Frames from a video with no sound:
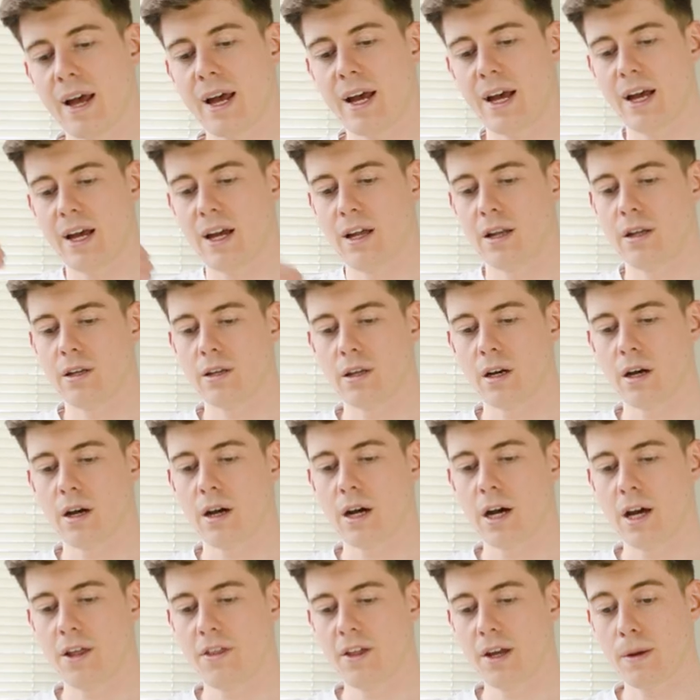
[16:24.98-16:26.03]
And
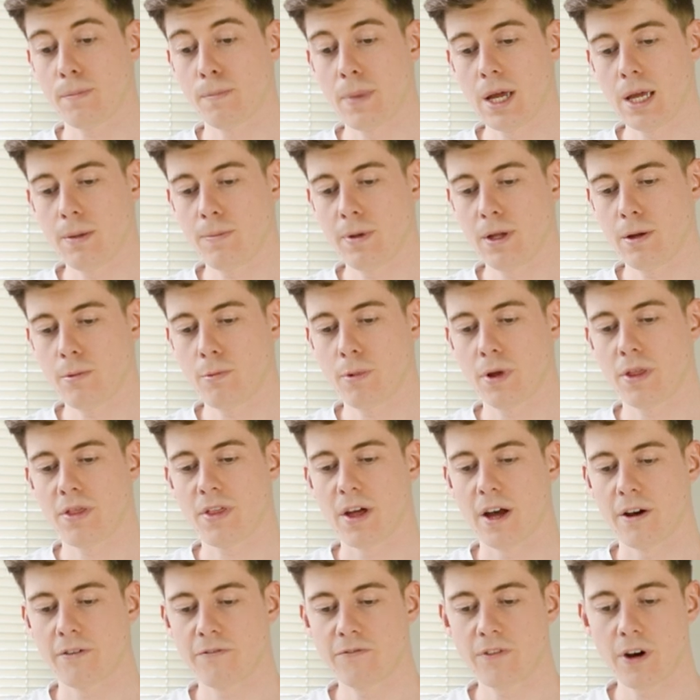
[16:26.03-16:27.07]
I think maybe with
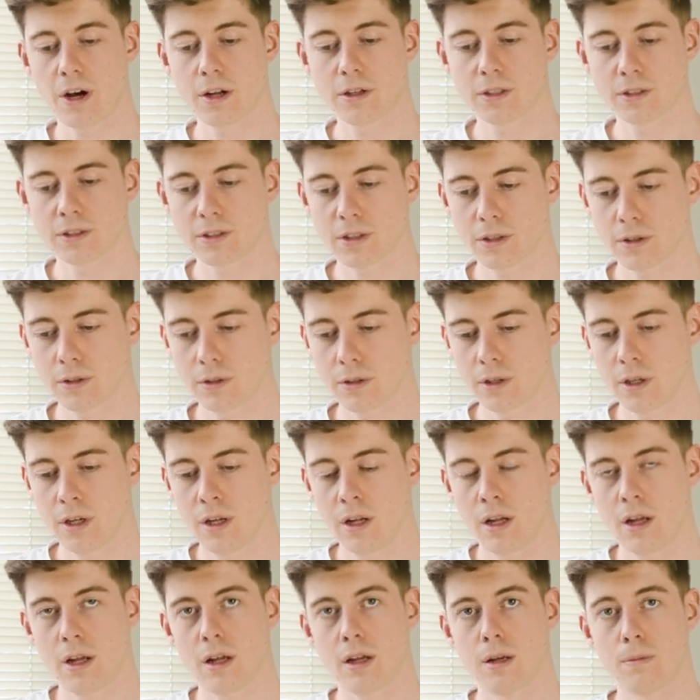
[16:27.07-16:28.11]
that farnesol
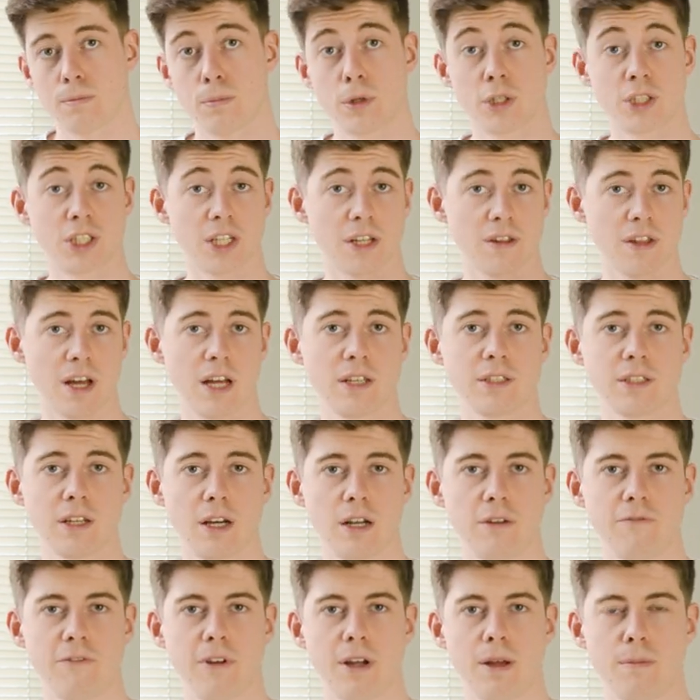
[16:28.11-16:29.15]
and pushing that
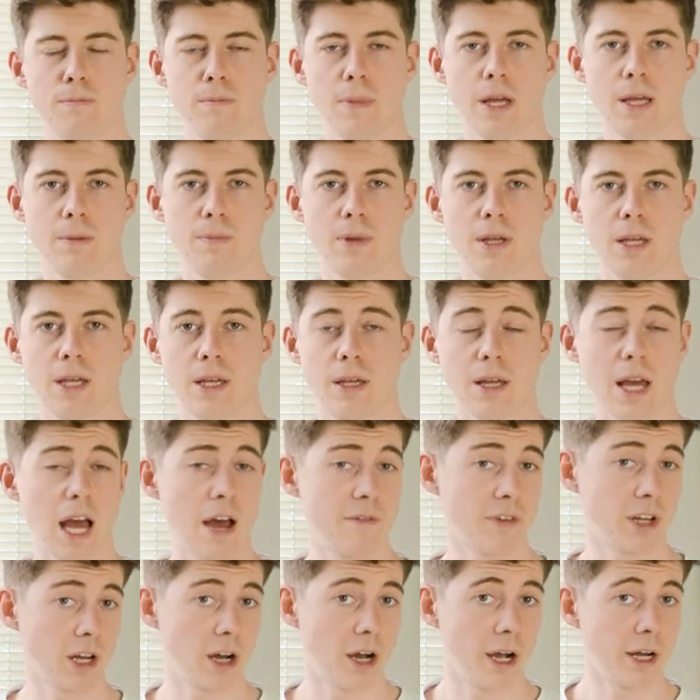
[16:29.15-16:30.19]
side of it, maybe
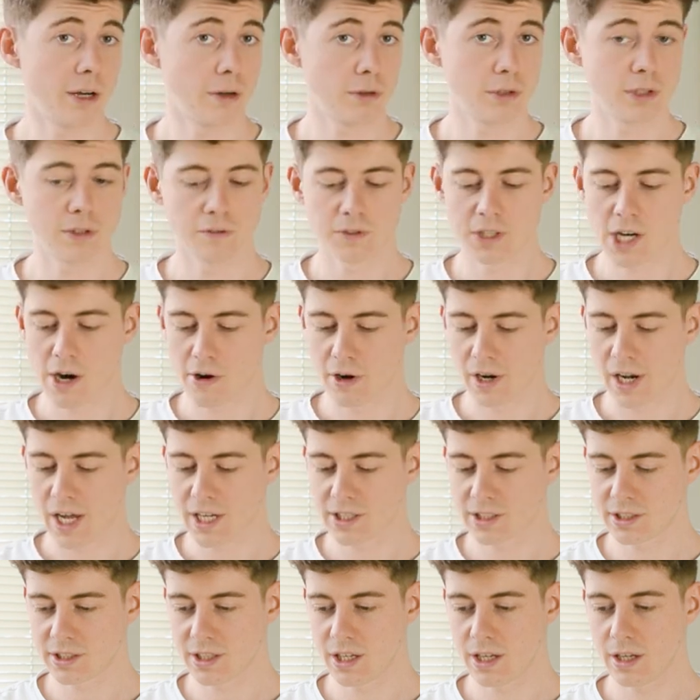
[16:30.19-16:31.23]
having a high dose of geranyl
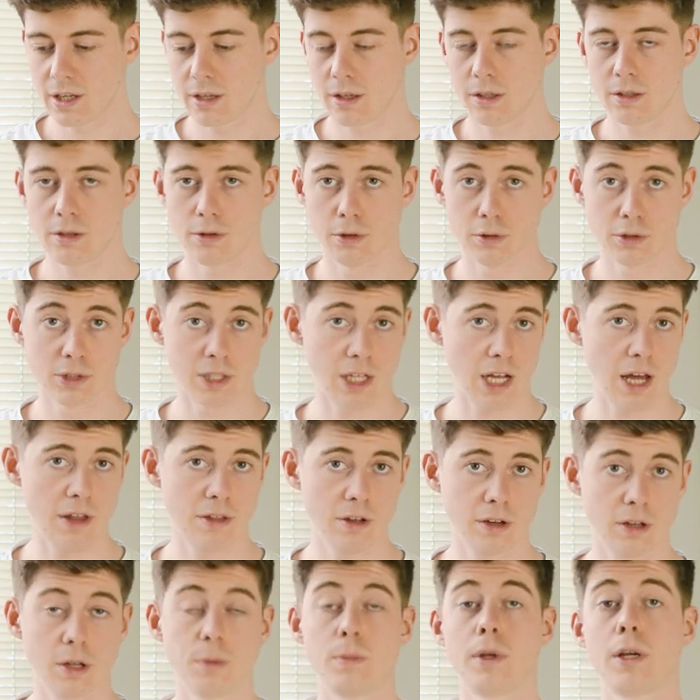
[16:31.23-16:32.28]
acetate, those
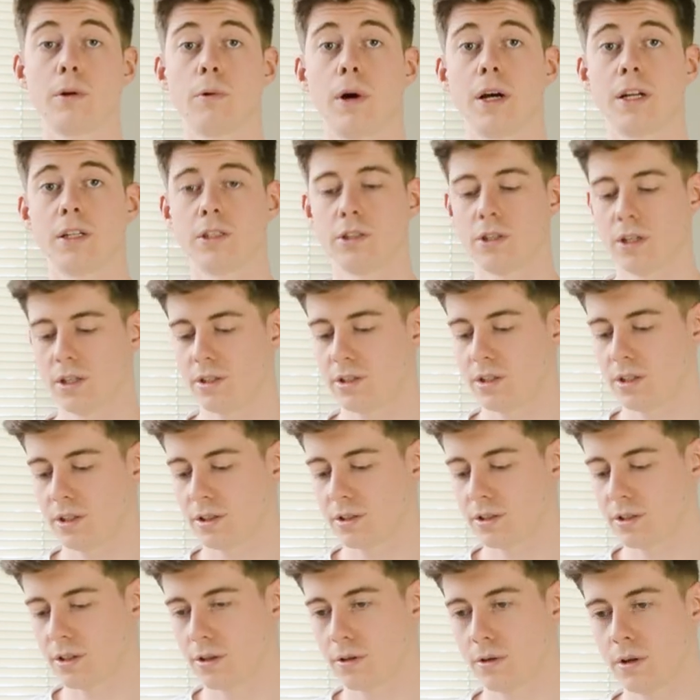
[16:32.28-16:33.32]
together could be quite interesting.
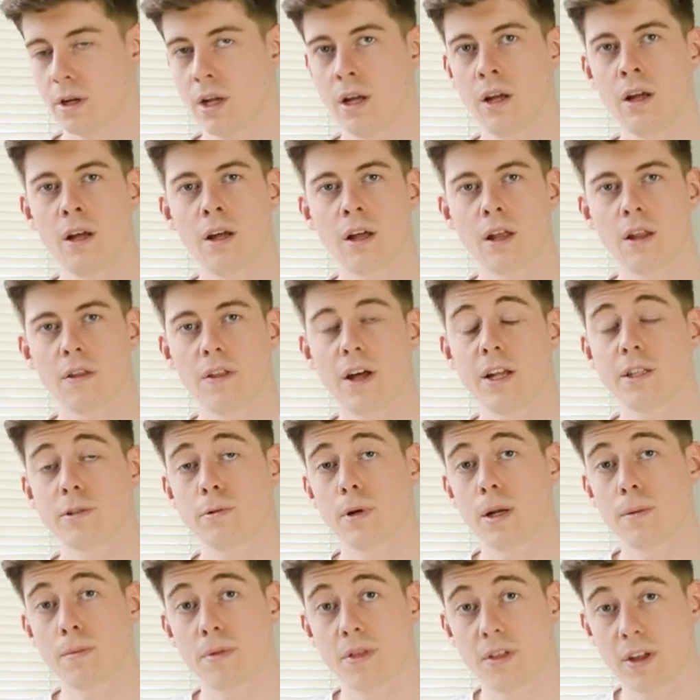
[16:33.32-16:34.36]
So that's
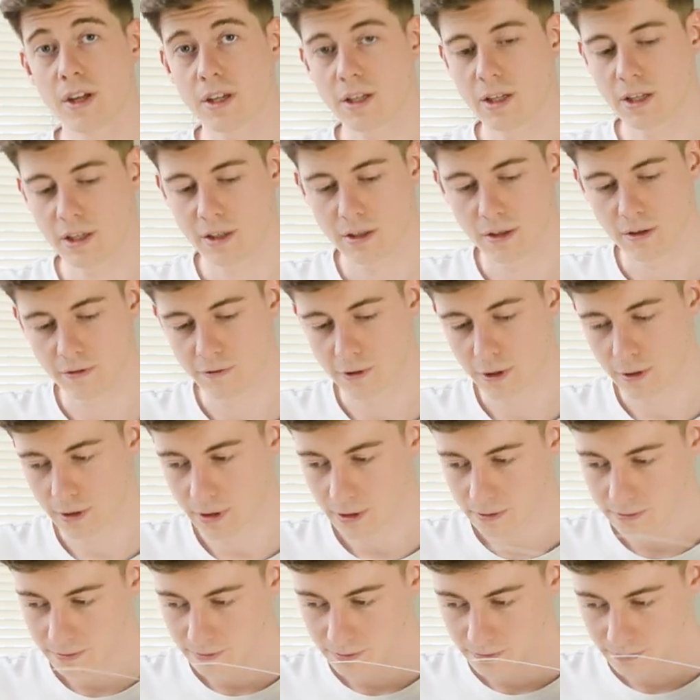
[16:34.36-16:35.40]
what I'm thinking of
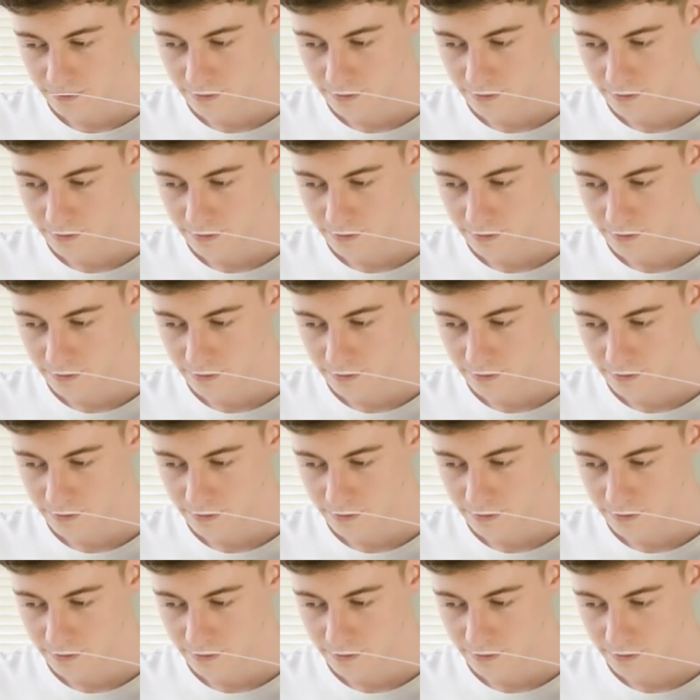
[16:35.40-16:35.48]
doing.